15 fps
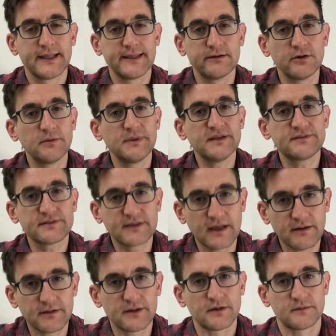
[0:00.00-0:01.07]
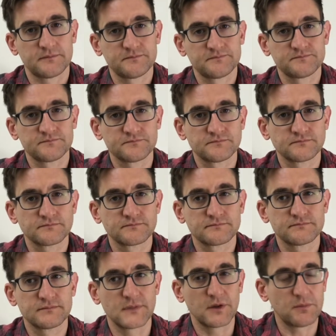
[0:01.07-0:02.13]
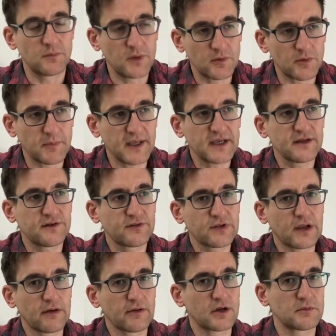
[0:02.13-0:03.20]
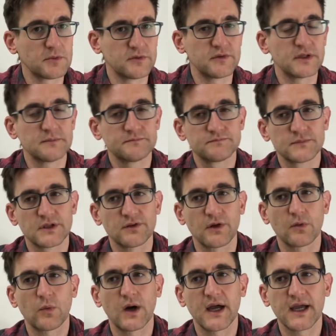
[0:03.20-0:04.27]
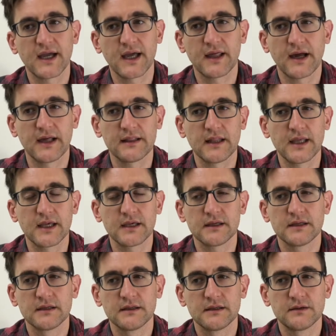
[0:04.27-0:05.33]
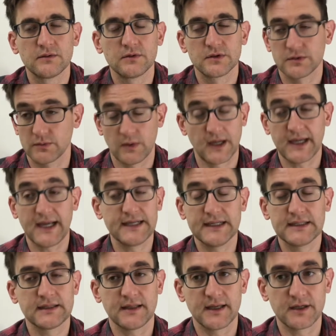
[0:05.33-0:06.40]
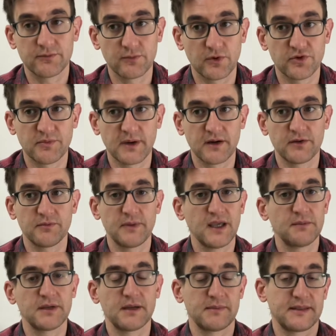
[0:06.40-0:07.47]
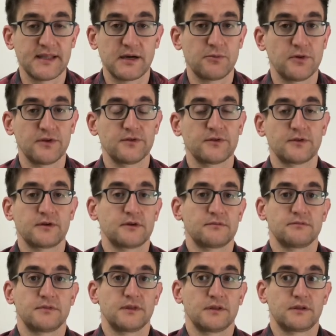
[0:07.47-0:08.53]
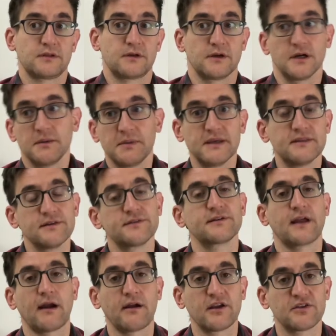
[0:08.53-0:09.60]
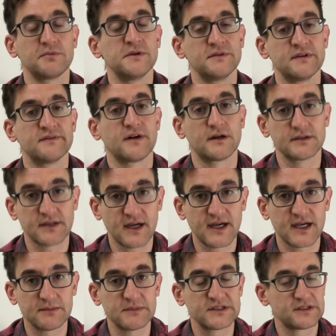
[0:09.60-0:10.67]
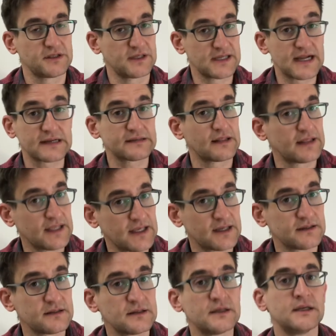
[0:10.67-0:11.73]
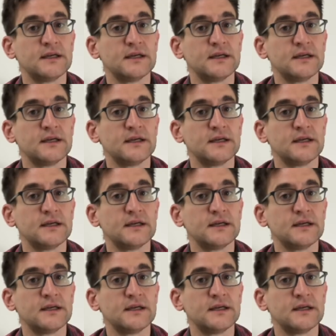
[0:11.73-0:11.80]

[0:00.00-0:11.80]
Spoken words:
It would be scarier. It would make it a scarier movie. It's like why I didn't like Rosemary's Baby. I mean, that was going to be the scariest movie of all time until you got to the end.